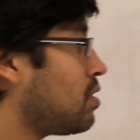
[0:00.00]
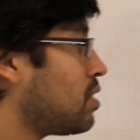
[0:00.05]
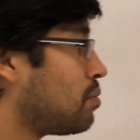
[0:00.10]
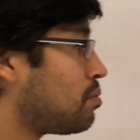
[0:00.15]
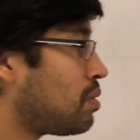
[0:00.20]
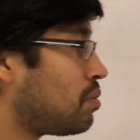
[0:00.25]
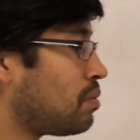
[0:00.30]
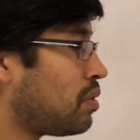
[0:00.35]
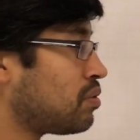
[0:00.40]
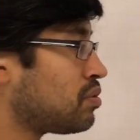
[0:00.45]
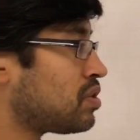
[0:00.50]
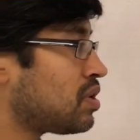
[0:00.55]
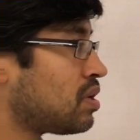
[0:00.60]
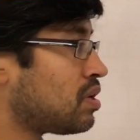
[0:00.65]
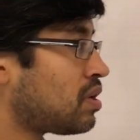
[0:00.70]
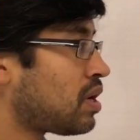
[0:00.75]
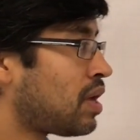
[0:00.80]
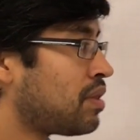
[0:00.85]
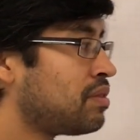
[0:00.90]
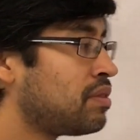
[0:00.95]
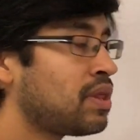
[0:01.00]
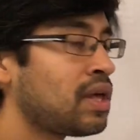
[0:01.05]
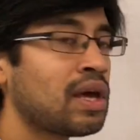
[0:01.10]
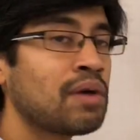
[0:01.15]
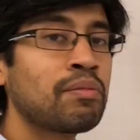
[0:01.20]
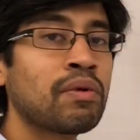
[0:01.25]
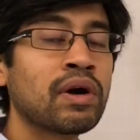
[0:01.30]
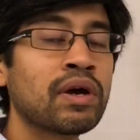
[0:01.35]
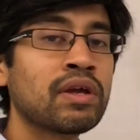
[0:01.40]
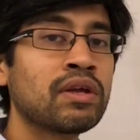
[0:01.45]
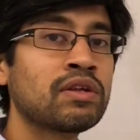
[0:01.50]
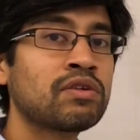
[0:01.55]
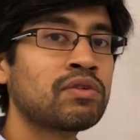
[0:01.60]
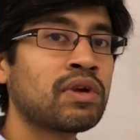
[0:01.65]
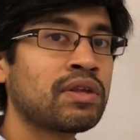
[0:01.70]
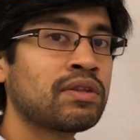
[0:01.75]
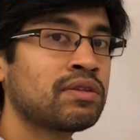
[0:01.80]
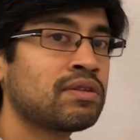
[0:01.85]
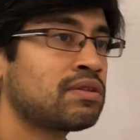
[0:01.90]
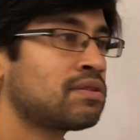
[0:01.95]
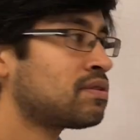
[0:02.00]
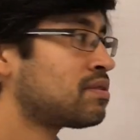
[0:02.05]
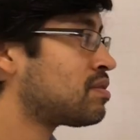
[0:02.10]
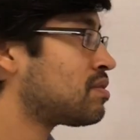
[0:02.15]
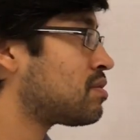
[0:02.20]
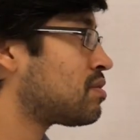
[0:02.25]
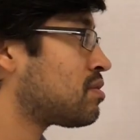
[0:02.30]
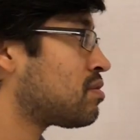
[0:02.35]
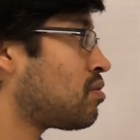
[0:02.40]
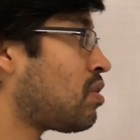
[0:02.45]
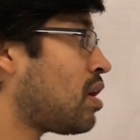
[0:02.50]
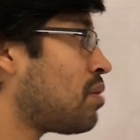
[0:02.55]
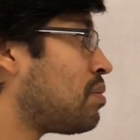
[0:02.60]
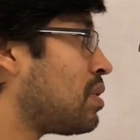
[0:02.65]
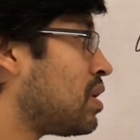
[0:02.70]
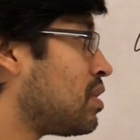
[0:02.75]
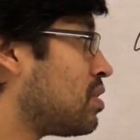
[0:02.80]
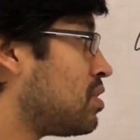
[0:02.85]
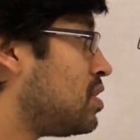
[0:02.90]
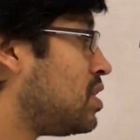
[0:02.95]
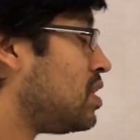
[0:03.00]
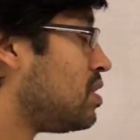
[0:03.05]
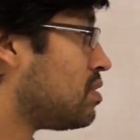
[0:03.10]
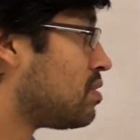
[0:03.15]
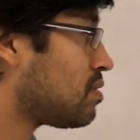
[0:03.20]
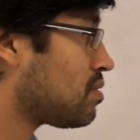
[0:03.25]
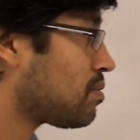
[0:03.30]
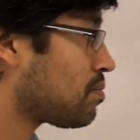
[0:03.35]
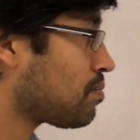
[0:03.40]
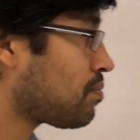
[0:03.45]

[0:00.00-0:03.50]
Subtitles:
the promoter and thereby transcribing the genes.